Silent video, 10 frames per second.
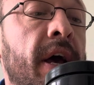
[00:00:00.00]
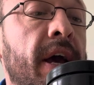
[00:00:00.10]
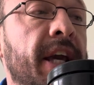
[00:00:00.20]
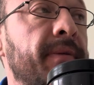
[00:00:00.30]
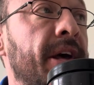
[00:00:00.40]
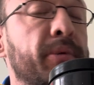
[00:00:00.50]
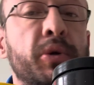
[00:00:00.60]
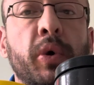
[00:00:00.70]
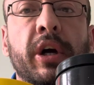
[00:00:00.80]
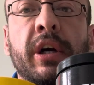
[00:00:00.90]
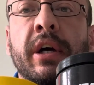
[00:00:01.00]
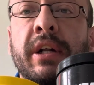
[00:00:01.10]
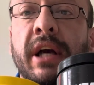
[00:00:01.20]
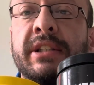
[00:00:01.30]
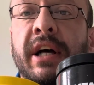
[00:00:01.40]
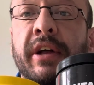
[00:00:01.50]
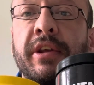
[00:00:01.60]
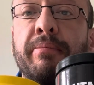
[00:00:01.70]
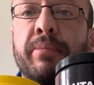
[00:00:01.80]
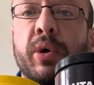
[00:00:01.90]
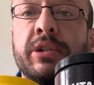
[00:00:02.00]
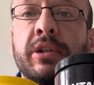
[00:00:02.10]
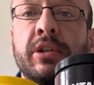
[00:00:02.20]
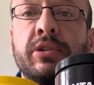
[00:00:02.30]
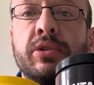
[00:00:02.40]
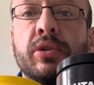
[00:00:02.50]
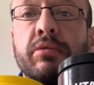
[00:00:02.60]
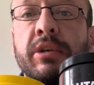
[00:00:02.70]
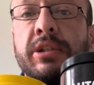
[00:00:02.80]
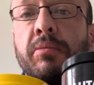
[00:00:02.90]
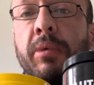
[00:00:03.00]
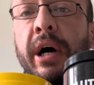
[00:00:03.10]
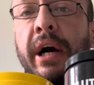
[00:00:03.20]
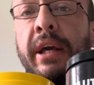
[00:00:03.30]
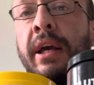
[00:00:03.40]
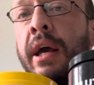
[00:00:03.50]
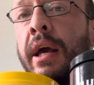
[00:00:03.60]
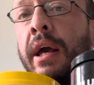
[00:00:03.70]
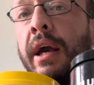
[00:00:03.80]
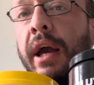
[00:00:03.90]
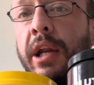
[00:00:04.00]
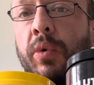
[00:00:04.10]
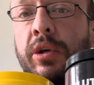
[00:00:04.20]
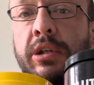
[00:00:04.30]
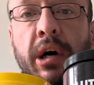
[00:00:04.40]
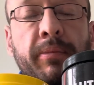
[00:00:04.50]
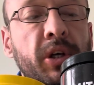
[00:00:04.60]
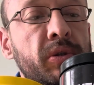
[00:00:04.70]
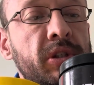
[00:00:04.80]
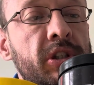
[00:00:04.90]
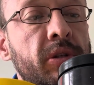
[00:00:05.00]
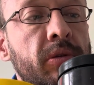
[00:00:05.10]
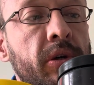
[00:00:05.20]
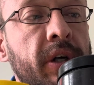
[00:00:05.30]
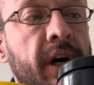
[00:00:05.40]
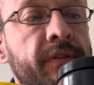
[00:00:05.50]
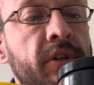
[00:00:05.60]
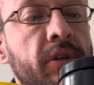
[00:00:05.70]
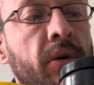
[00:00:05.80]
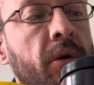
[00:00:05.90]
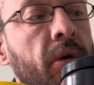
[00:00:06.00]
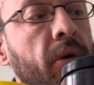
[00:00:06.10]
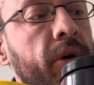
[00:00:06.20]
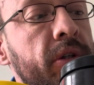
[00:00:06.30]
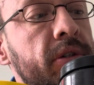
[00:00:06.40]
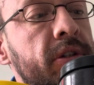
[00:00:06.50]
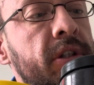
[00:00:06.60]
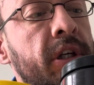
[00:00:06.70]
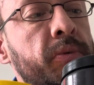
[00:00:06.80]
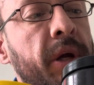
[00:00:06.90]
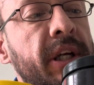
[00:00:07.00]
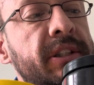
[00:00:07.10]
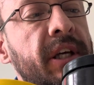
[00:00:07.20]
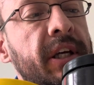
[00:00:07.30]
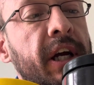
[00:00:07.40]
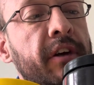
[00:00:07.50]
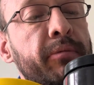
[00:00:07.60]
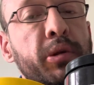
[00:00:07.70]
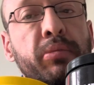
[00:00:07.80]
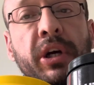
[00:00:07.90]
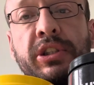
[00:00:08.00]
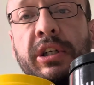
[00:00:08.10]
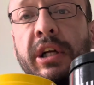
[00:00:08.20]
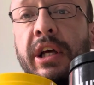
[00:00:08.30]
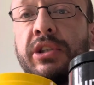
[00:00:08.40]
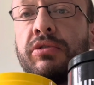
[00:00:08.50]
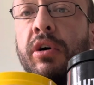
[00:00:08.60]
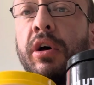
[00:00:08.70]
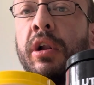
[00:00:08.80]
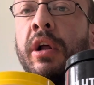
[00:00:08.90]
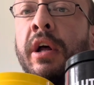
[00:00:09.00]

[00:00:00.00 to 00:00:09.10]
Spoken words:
keep their blood work nice and healthy, but there's no reason why anyone can't be using this to look after your organs as well as taking care of blood pressure, cholesterol.